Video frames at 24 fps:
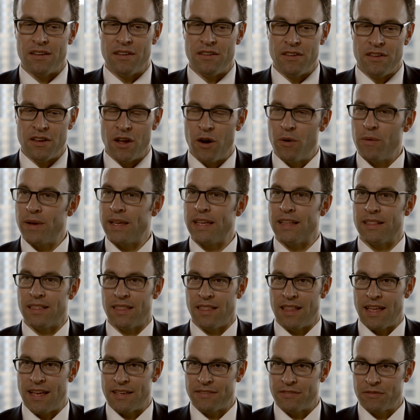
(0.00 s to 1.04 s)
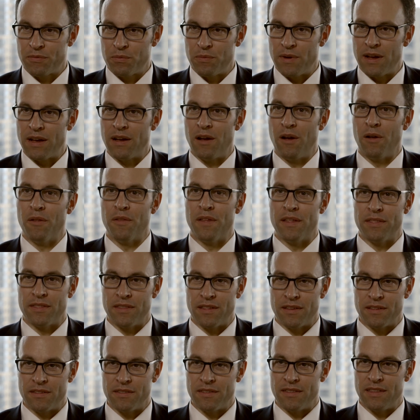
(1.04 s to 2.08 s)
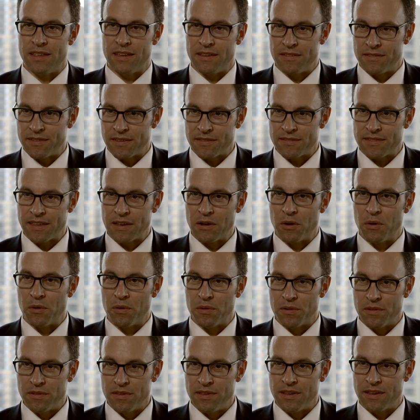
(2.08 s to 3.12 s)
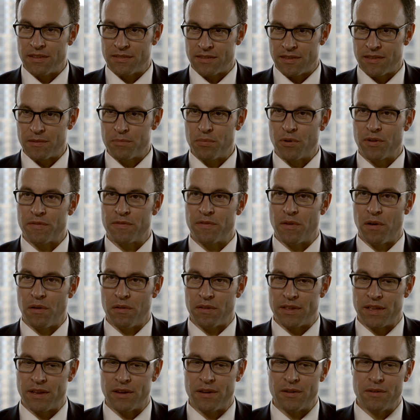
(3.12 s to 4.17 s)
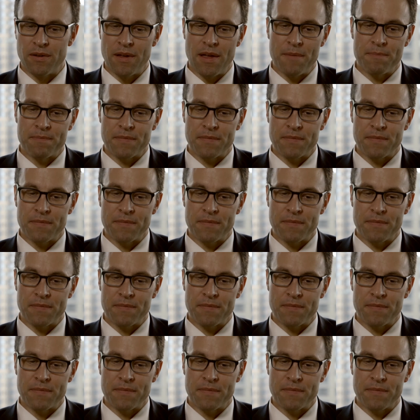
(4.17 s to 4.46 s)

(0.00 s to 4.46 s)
knowing it less well than the existing holdings in the portfolio,